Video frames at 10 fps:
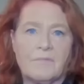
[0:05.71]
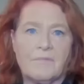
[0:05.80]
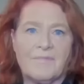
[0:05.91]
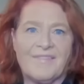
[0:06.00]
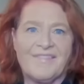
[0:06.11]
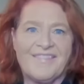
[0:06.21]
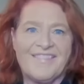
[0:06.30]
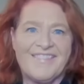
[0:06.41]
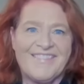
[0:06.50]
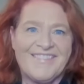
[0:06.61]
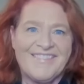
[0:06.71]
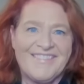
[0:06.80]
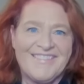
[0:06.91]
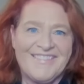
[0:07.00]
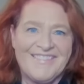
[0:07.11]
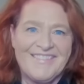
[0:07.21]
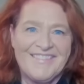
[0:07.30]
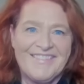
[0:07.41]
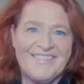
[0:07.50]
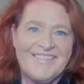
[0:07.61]

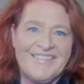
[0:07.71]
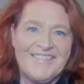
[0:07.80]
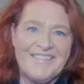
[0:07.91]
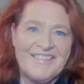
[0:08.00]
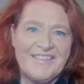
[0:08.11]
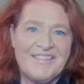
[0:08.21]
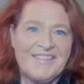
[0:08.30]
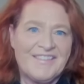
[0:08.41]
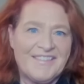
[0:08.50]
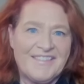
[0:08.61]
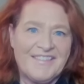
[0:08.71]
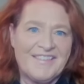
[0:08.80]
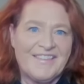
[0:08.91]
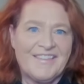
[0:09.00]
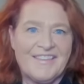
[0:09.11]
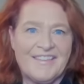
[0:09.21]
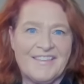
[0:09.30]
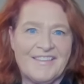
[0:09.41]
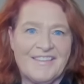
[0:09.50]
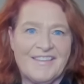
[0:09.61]

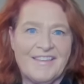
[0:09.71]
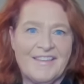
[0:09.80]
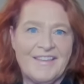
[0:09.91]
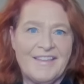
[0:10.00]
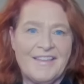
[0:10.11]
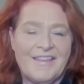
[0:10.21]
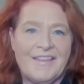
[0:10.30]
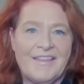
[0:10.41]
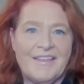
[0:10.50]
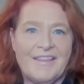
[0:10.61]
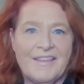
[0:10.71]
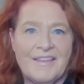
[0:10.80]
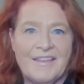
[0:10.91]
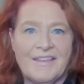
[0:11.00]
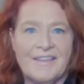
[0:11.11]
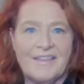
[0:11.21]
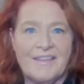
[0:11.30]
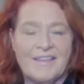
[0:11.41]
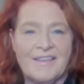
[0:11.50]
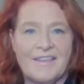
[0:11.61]

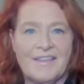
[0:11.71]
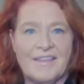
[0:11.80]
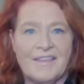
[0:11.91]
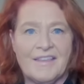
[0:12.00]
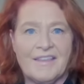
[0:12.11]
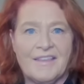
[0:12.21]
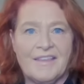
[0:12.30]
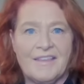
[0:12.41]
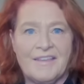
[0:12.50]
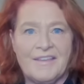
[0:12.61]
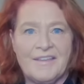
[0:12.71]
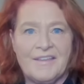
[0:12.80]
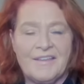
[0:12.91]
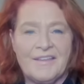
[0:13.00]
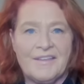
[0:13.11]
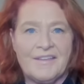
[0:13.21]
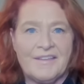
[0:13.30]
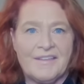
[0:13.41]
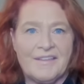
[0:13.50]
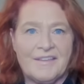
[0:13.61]
This person isn't speaking.